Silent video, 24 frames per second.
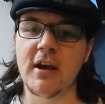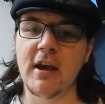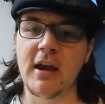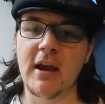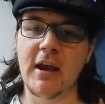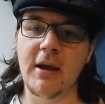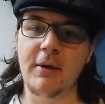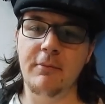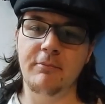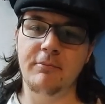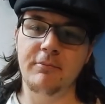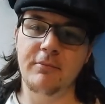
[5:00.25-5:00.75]

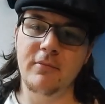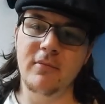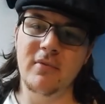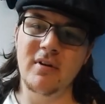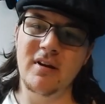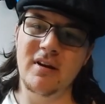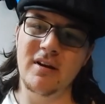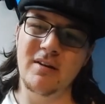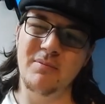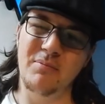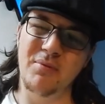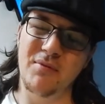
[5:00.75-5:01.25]
it
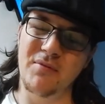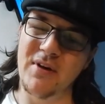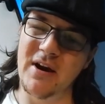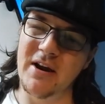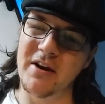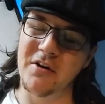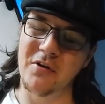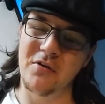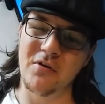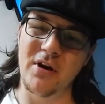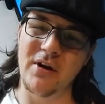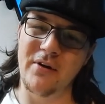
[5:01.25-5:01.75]

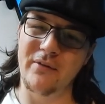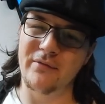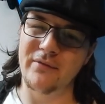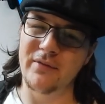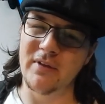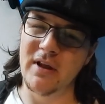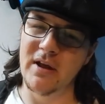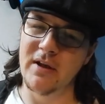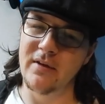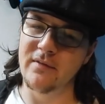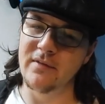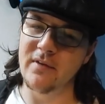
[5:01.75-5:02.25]
provided great
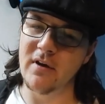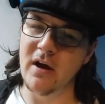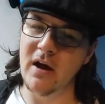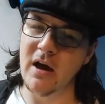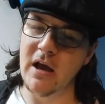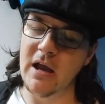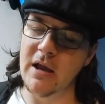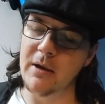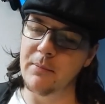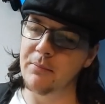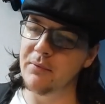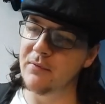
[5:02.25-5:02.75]

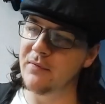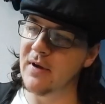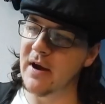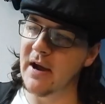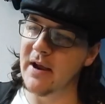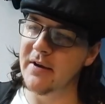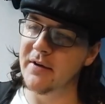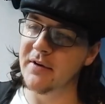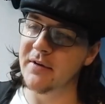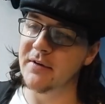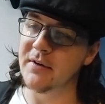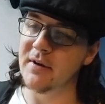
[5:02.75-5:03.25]
flavour, it
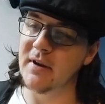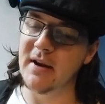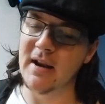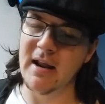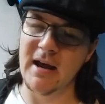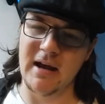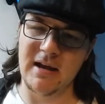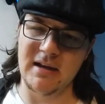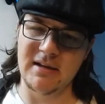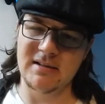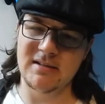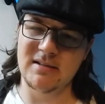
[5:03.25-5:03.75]
provided a
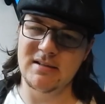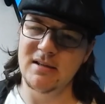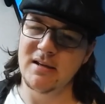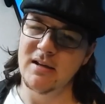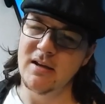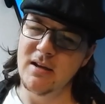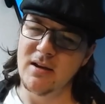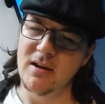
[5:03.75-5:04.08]
nice